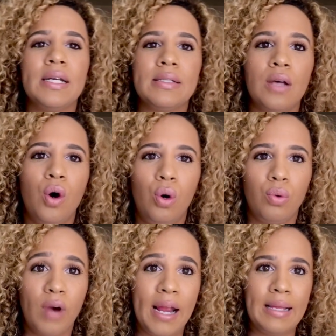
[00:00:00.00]
It's a hole
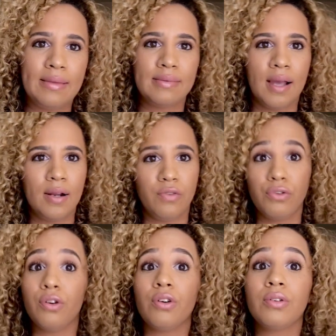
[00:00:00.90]
right in the side of
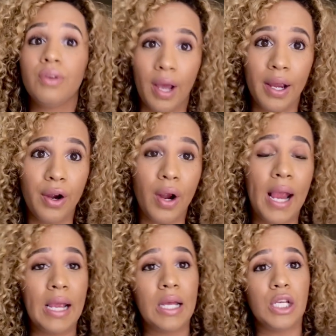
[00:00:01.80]
your tire
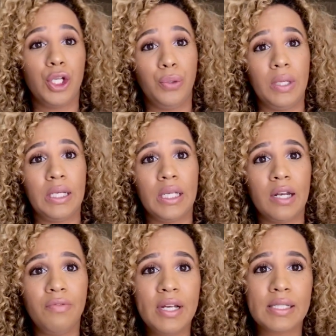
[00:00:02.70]
and you need to
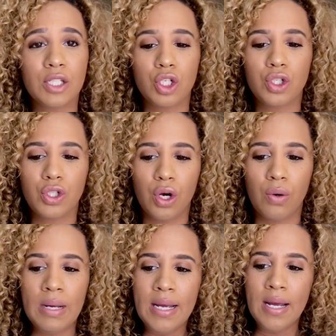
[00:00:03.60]
get it fixed.
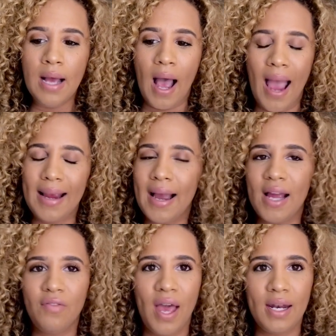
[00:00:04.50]
So I
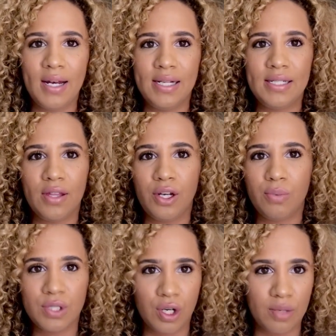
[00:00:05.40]
kind of had an idea that
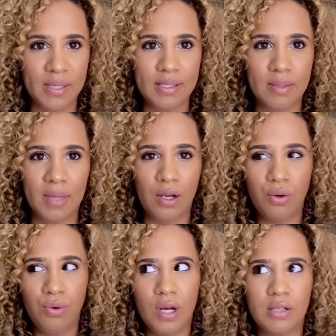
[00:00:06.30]
it was her, because I'm like,
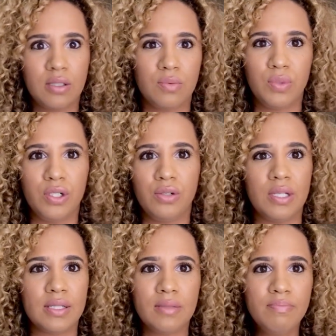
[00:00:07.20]
who else would do
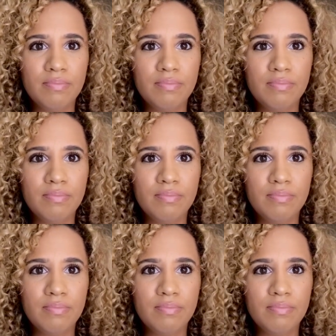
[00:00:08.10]
this?